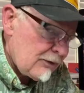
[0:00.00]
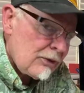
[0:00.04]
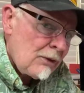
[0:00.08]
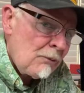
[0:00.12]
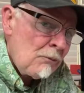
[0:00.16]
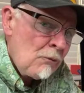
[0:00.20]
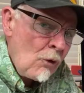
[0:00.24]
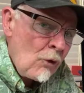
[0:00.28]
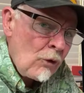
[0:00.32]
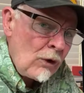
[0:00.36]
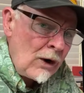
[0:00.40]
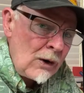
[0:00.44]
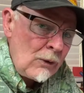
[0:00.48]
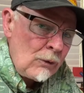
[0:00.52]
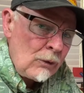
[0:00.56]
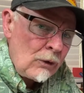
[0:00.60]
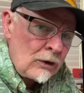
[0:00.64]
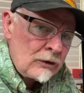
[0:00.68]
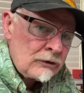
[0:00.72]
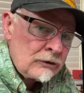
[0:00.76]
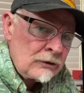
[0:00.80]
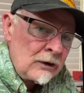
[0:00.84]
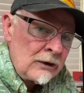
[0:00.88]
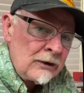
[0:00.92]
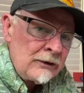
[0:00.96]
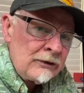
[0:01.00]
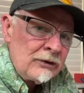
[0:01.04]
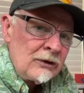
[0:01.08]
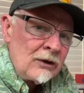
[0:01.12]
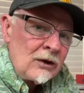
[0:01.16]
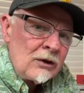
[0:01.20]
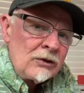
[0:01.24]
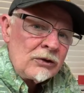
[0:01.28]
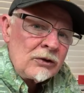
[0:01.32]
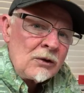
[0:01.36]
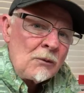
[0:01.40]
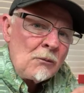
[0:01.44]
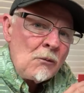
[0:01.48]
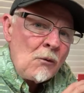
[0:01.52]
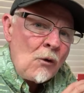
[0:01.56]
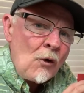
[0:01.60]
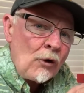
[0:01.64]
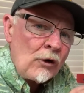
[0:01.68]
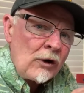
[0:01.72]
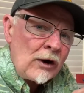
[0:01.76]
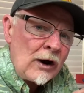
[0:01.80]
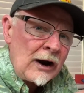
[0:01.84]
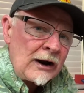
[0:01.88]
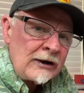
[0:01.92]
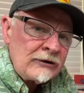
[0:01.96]
The more I worked on it, the
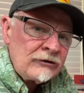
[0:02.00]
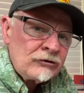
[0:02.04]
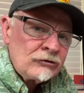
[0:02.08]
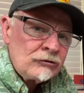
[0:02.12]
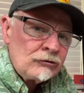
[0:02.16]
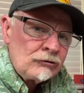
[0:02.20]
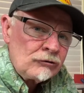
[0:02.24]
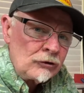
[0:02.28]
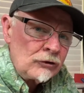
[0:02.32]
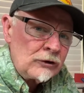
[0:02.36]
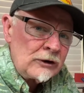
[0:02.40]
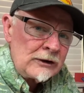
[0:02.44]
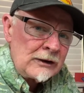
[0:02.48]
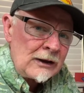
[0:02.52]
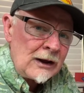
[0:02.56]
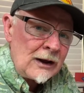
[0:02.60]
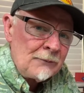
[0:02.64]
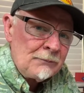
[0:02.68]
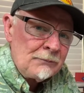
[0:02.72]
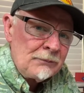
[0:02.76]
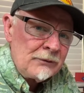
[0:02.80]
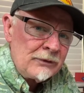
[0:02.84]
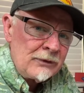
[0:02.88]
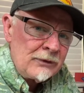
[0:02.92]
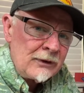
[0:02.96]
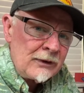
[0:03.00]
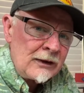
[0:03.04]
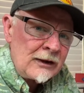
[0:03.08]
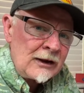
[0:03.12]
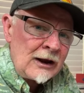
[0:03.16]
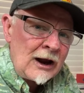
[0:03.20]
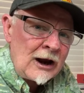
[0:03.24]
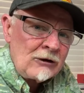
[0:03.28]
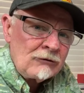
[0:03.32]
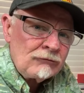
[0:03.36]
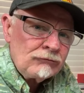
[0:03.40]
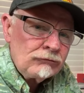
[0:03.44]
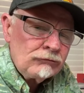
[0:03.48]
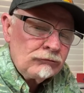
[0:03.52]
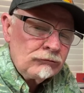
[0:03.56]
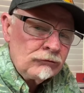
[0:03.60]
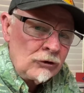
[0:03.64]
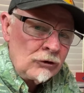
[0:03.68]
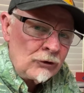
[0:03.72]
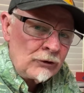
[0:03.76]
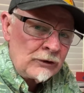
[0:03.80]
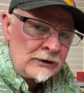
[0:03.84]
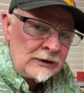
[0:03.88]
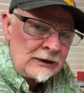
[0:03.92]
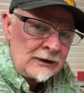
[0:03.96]
more I screwed it up and I
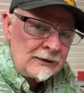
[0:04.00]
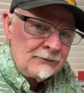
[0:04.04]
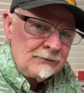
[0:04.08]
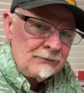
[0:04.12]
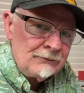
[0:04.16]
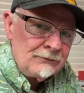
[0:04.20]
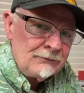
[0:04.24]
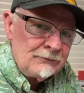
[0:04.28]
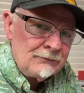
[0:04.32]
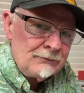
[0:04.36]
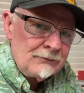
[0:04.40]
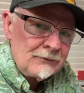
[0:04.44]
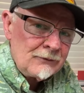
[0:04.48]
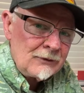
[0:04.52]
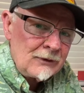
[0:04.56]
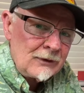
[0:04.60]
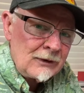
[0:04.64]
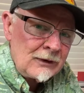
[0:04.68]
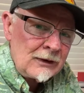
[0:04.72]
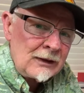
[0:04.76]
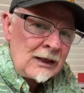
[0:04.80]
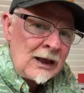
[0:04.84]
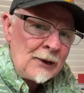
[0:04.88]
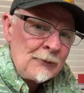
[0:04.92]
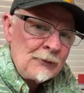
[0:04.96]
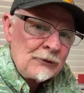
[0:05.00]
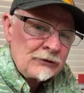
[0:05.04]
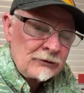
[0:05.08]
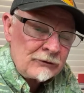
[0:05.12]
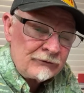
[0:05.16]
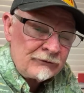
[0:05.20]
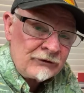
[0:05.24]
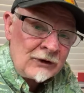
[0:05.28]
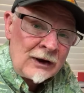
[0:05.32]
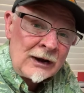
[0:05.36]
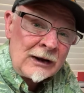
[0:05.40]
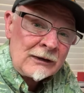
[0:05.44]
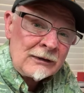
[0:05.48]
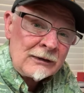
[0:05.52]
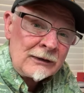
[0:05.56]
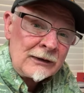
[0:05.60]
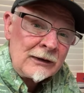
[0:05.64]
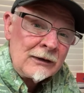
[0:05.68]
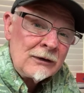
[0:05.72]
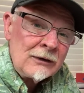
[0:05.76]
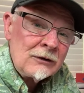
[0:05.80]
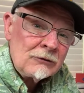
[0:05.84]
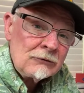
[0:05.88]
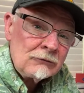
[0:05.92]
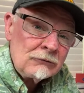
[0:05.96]
ruined it. And I was,
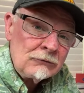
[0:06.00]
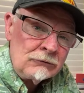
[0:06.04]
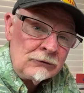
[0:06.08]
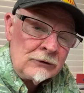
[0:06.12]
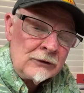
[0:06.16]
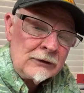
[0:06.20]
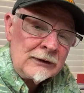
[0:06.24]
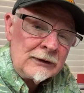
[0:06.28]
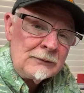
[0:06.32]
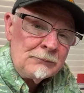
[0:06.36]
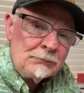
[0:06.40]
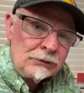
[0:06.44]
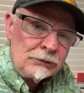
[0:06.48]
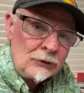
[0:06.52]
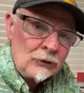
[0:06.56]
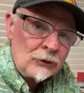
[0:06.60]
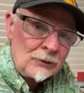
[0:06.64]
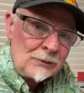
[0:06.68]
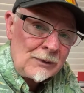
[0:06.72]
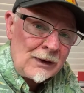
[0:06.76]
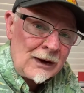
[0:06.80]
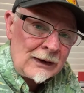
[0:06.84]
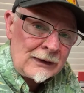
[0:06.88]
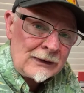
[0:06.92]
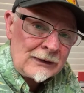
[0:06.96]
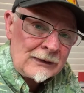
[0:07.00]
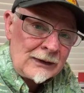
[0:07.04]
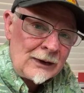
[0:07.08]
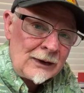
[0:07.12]
frankly, really blue about it.